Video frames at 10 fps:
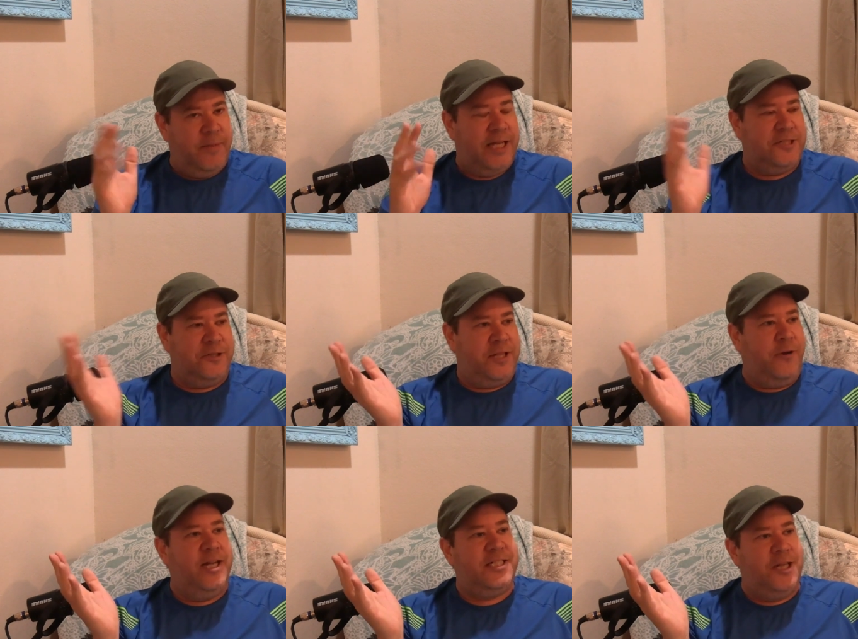Because
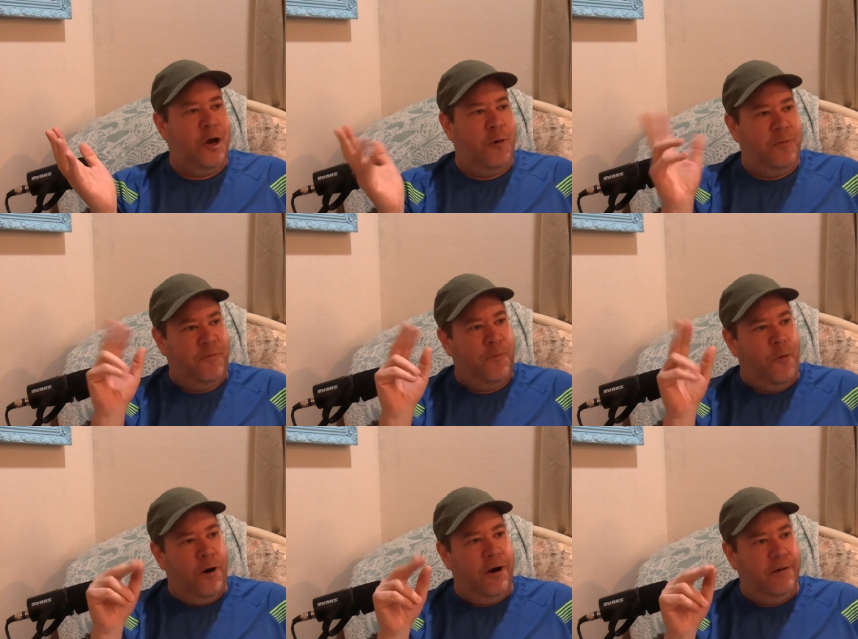there is no
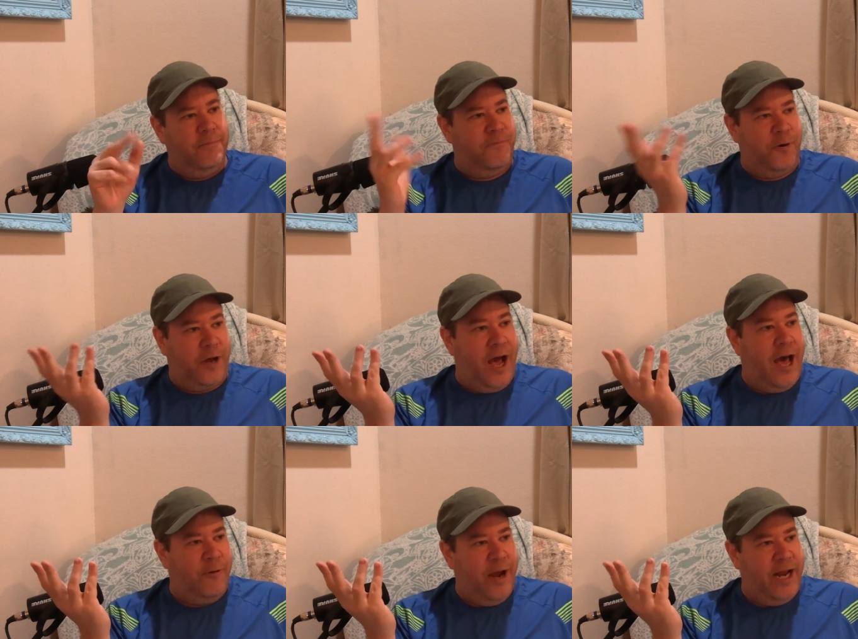before for
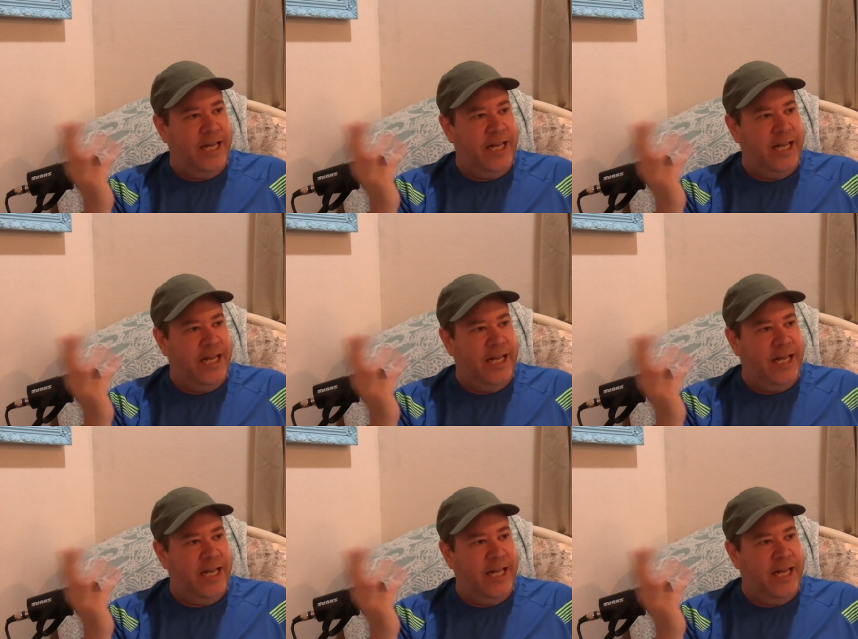God, right?